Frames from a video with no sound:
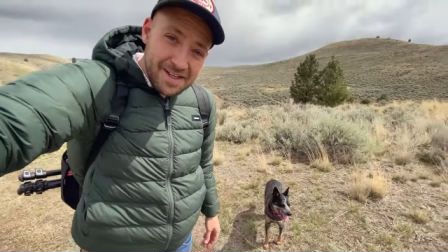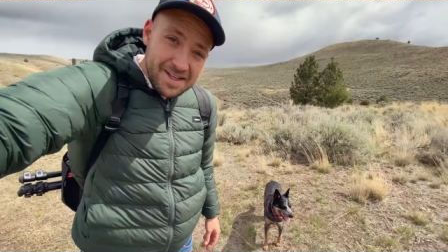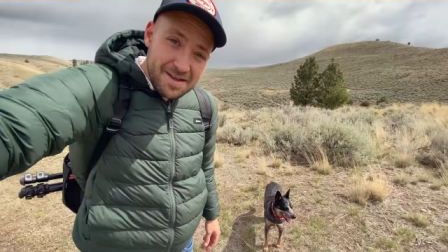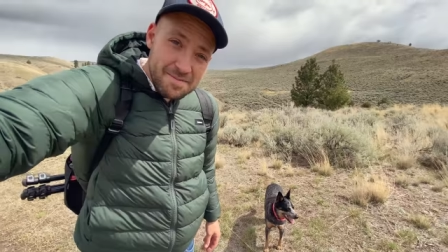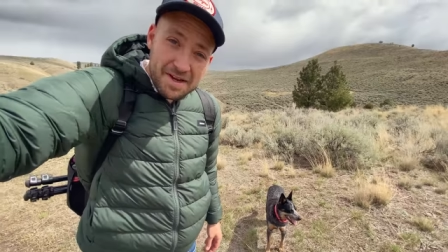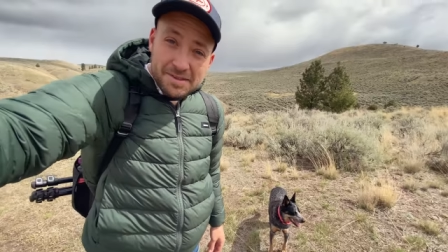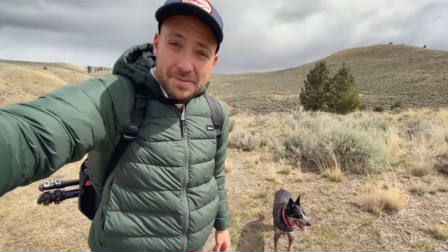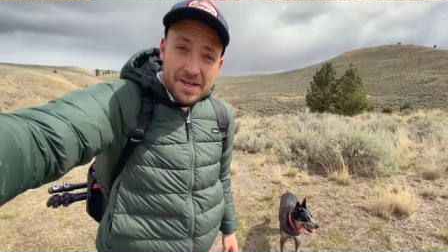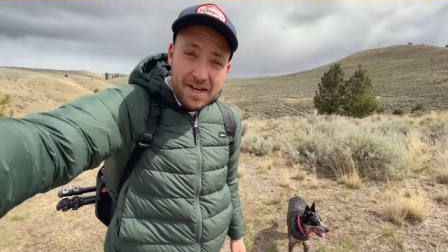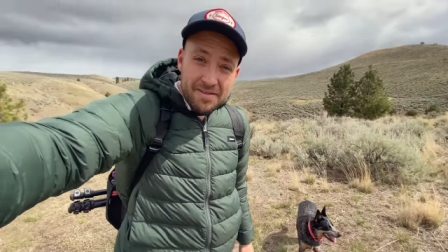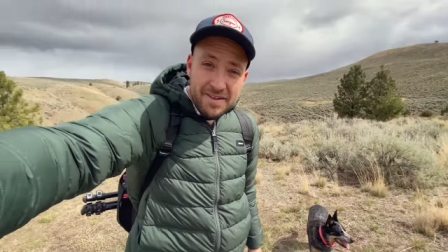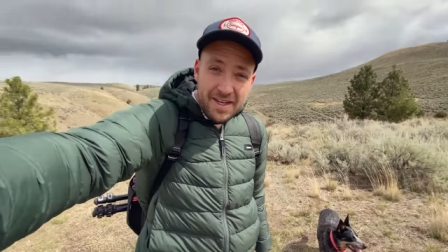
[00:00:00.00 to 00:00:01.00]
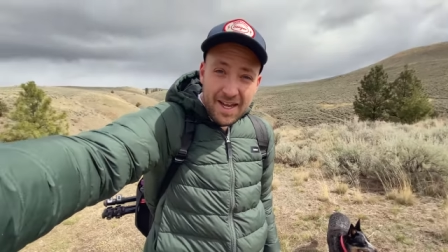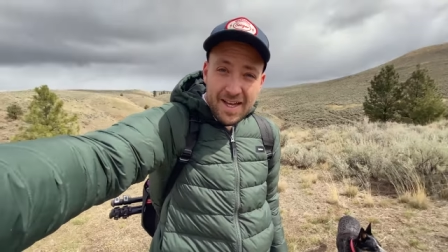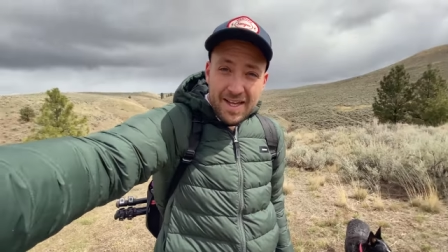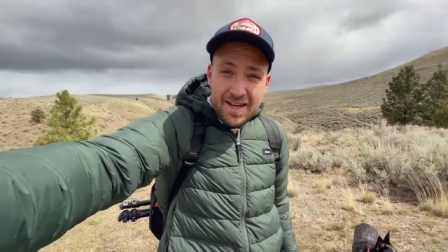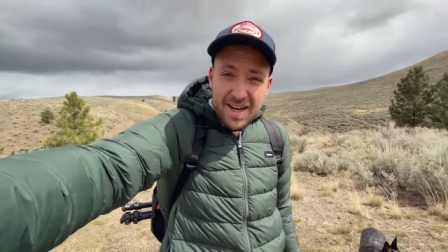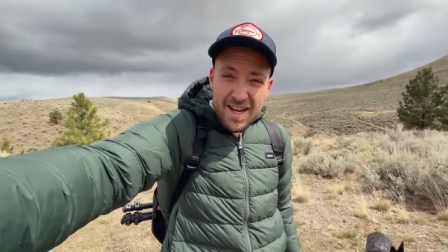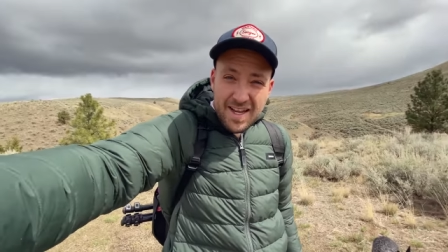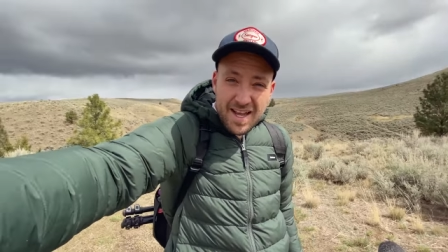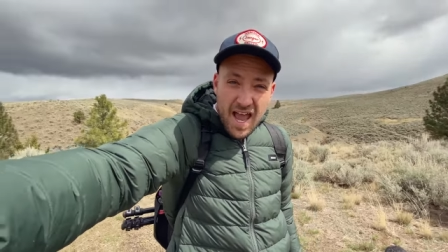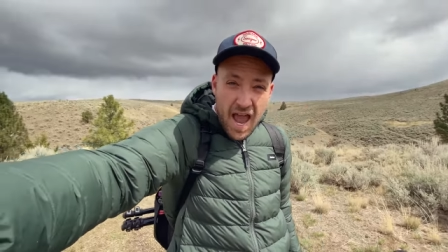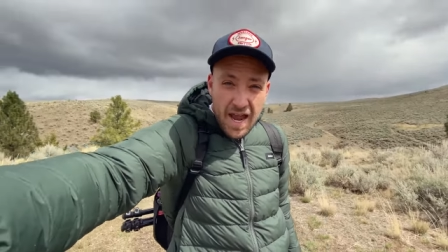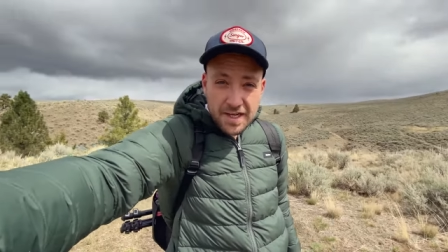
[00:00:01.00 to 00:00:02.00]
make some coffee and
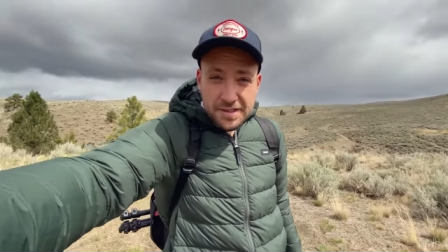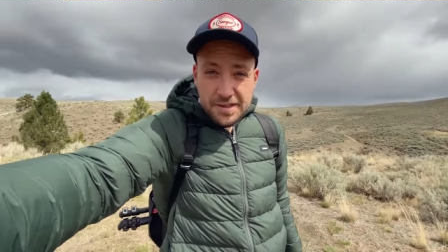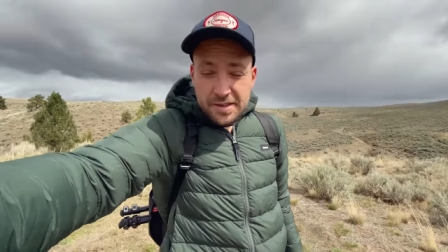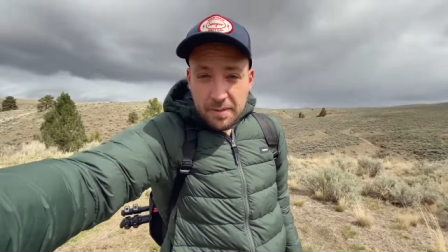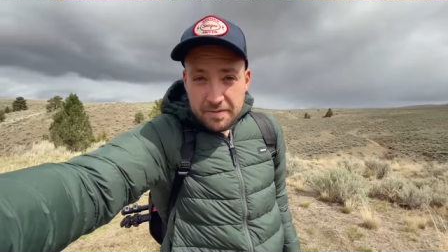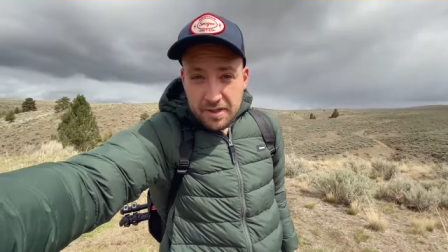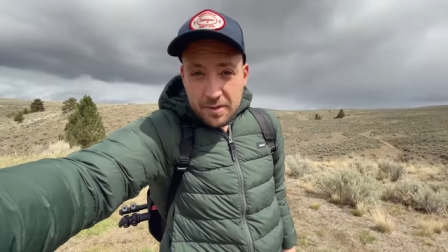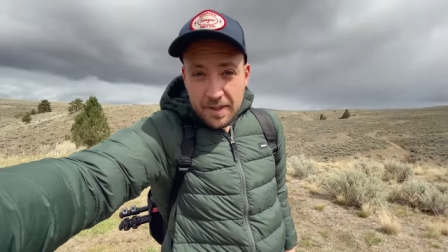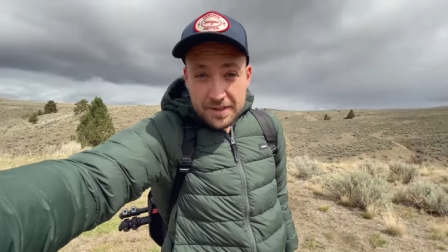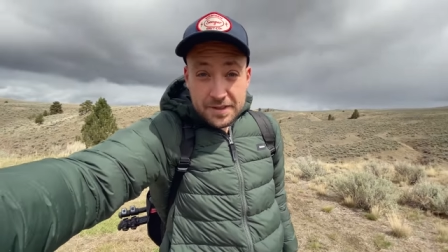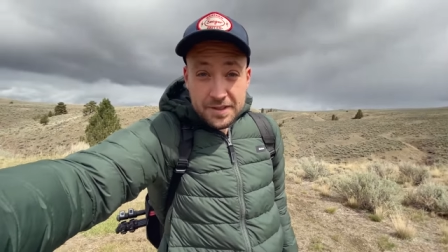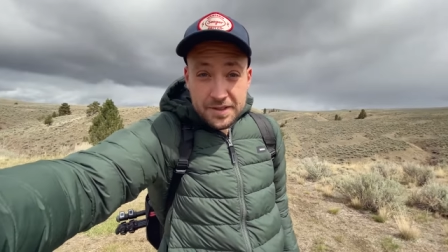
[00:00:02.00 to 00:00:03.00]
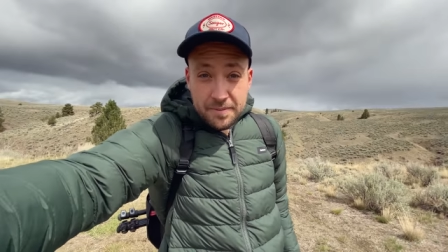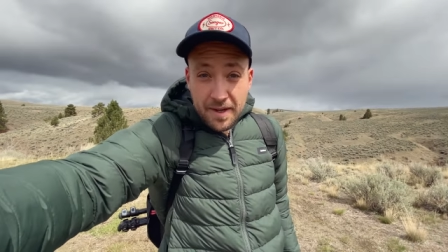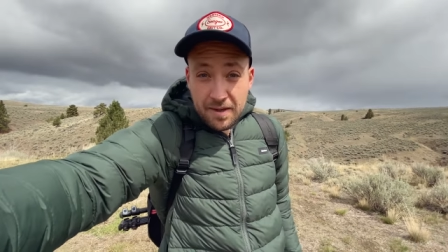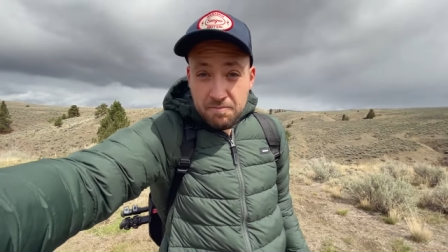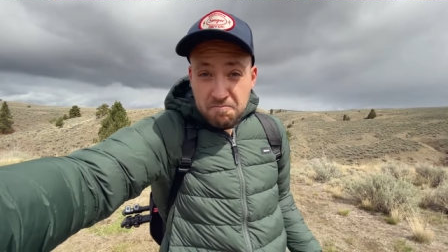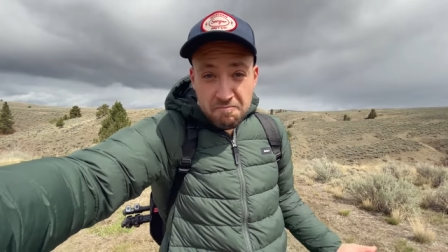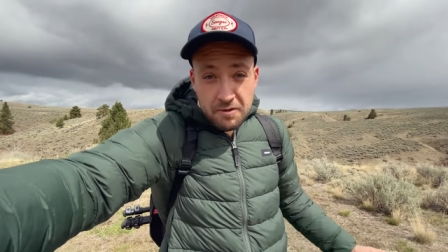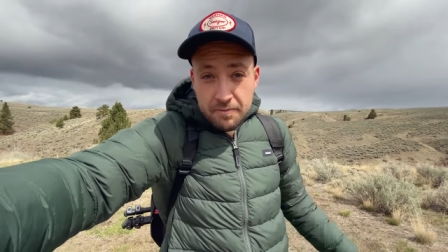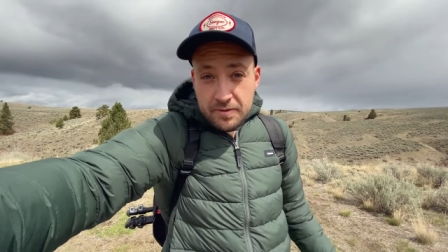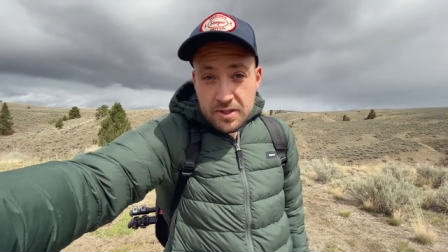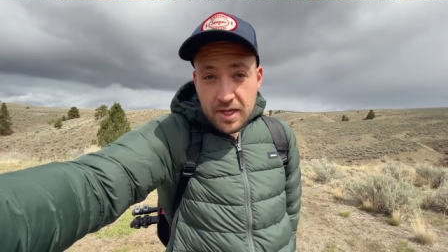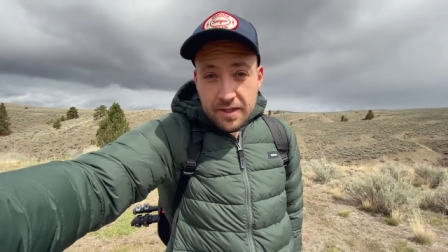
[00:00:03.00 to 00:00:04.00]
answer some of your questions about film
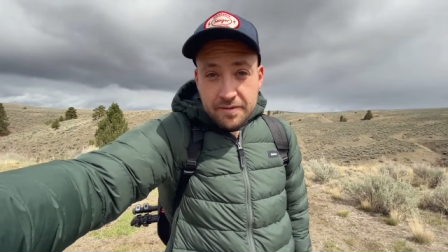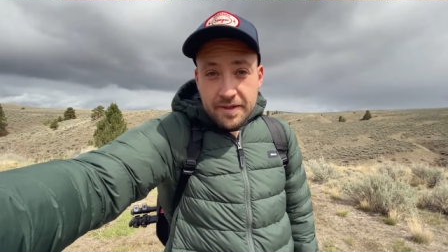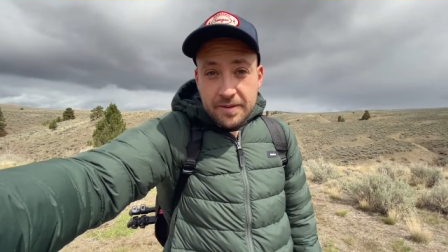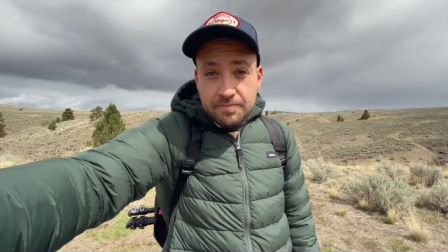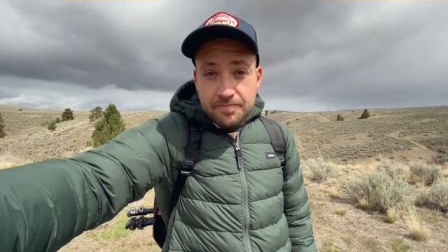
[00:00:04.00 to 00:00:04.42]
photography.